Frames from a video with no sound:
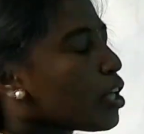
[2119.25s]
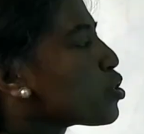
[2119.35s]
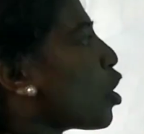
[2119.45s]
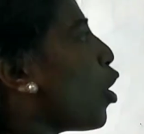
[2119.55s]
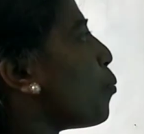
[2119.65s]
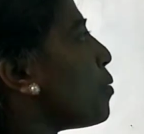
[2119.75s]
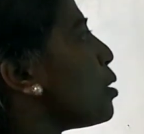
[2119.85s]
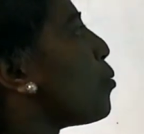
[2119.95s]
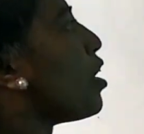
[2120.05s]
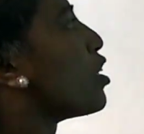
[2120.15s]
So how
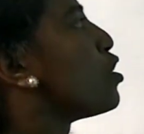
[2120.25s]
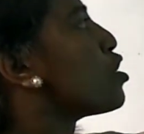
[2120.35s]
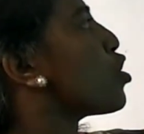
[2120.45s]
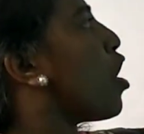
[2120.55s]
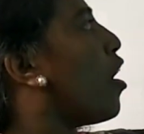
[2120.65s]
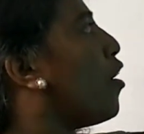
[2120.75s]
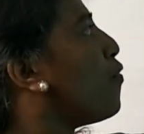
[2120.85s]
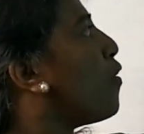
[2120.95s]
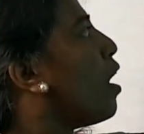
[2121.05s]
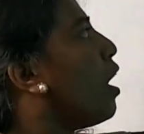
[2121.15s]
many molecules
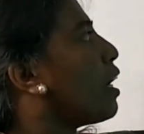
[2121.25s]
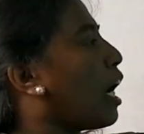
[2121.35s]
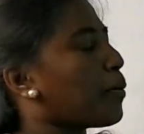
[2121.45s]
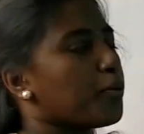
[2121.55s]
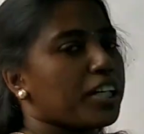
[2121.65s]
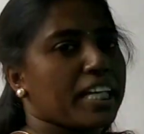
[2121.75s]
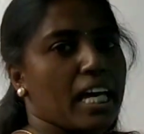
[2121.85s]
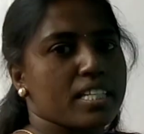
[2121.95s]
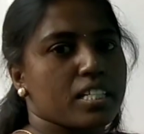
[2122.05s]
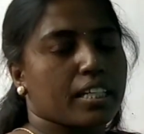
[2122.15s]
of carbonic
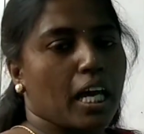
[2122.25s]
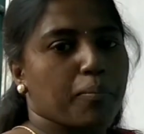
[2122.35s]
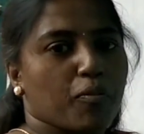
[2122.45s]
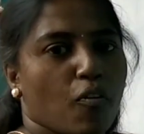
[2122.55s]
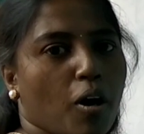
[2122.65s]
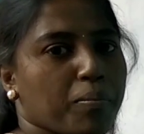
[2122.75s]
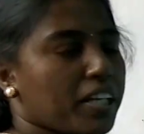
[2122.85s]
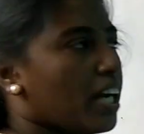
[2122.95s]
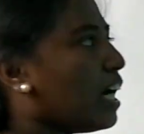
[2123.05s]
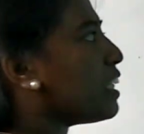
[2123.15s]
acid can be formed
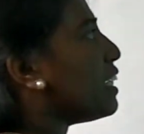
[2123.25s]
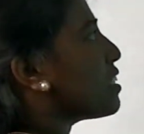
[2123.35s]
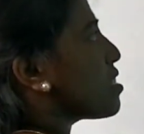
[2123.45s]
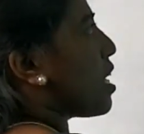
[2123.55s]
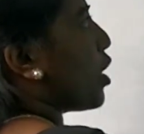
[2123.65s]
here? It is